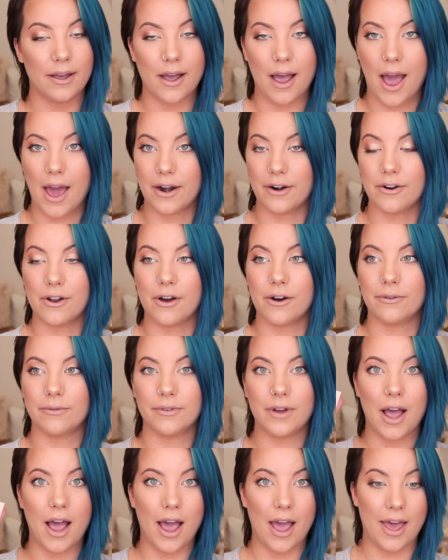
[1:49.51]
I don't
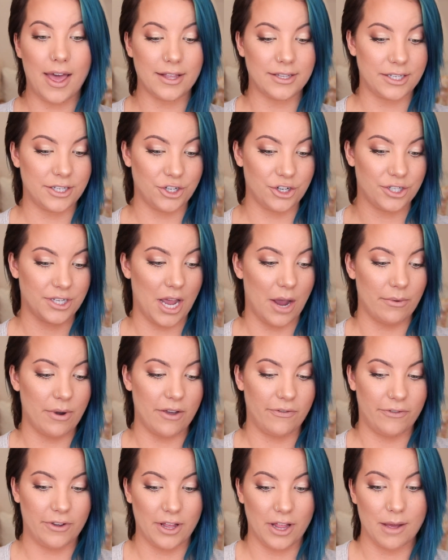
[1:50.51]
know. That's just how
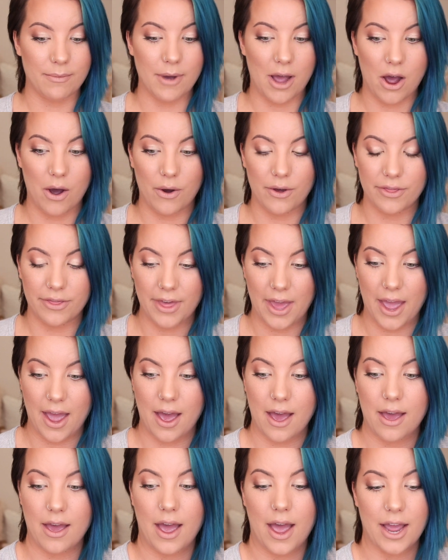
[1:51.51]
I feel about
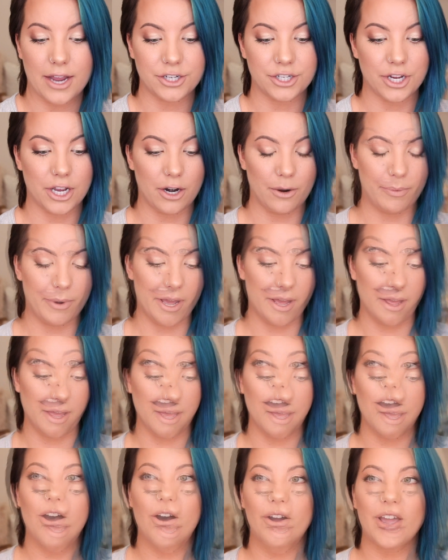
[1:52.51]
that eyeshadow
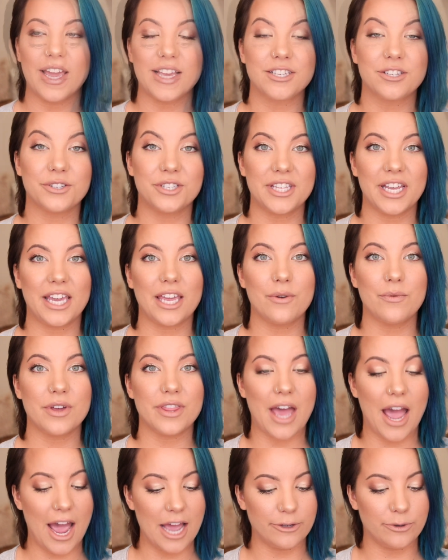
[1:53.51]
palette. Okay, so sticking
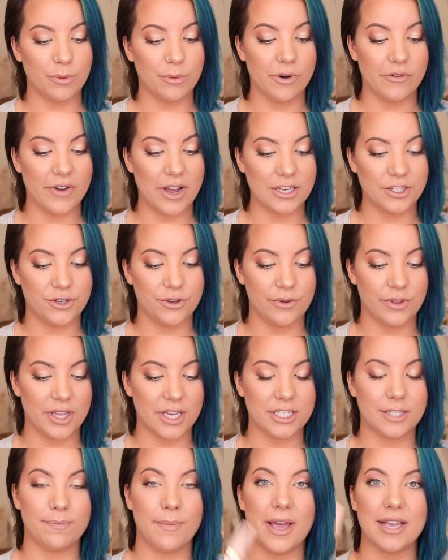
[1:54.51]
with eyes, we'll move on to
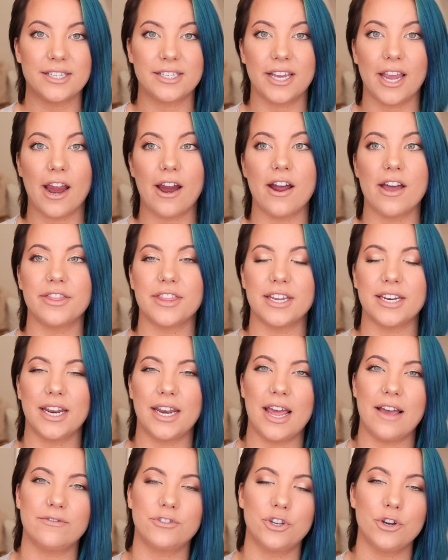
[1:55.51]
this mascara. They
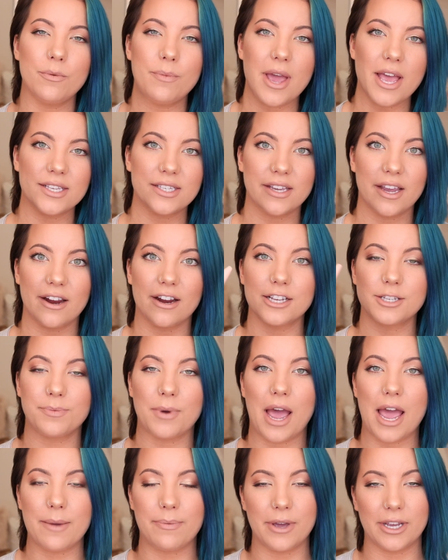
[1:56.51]
did have two mascaras,
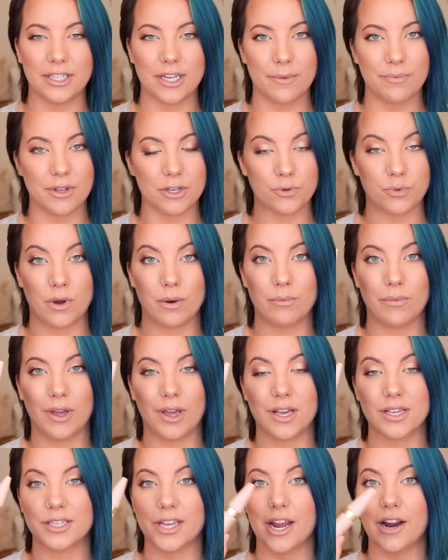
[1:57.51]
but I picked up this one
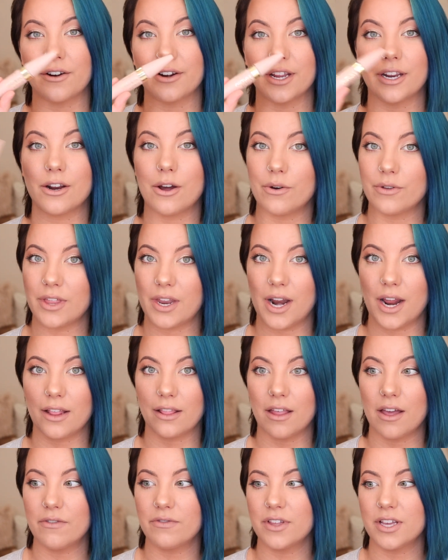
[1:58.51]
because I already know that I
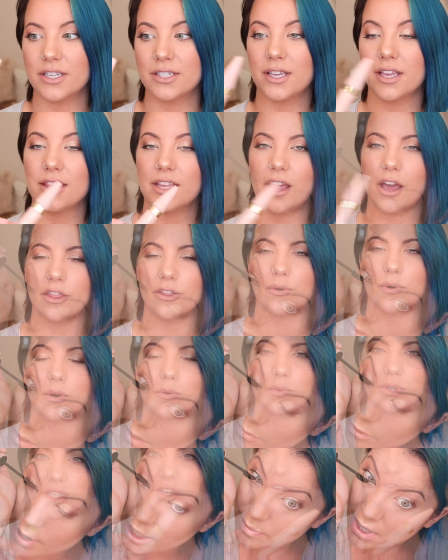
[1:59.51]
love this, and the other
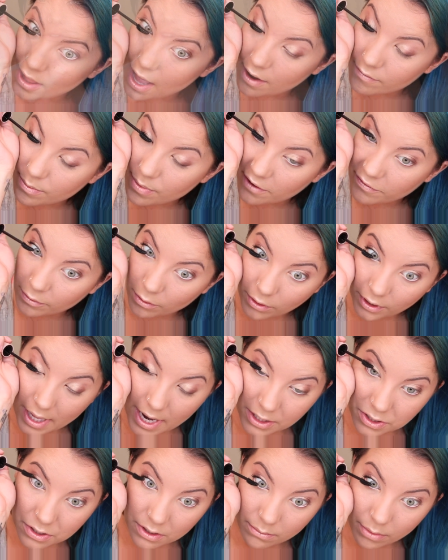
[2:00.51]
one was a fiber
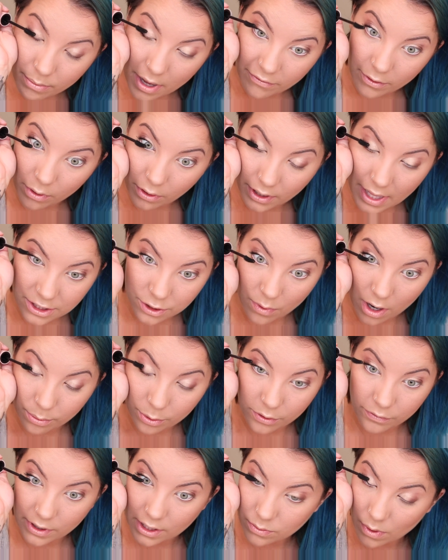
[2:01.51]
mascara. I do
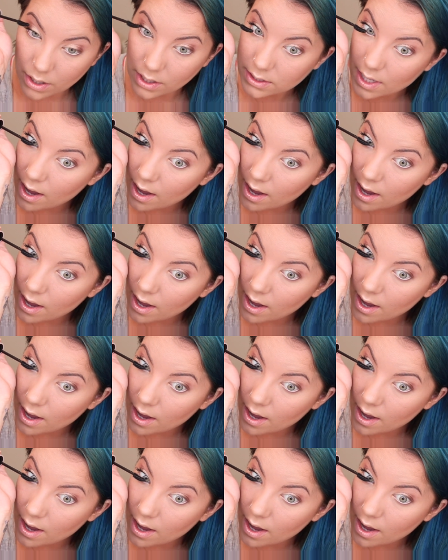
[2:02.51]
not mess